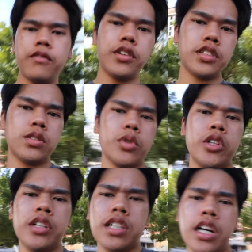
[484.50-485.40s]
Versus when
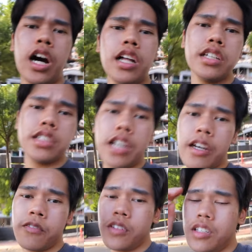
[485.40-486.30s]
you're in college,
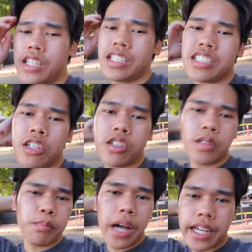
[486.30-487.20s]
I feel like they tell you
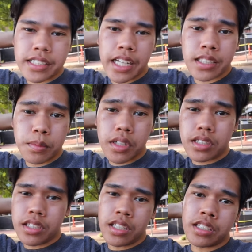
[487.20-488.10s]
to buy
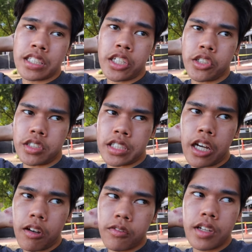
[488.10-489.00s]
textbooks and then teach
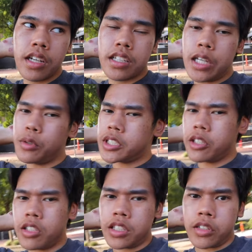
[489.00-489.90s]
yourself. They will tell
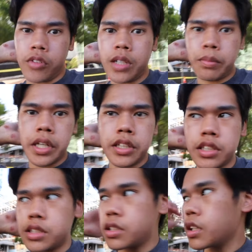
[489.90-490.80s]
you to like read
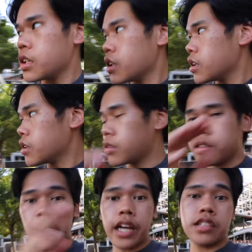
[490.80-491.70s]
pages
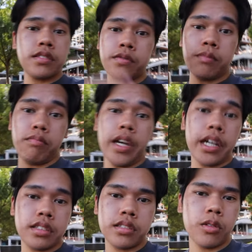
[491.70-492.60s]
X from
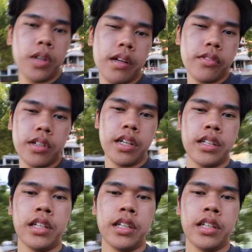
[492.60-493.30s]
X or whatever, and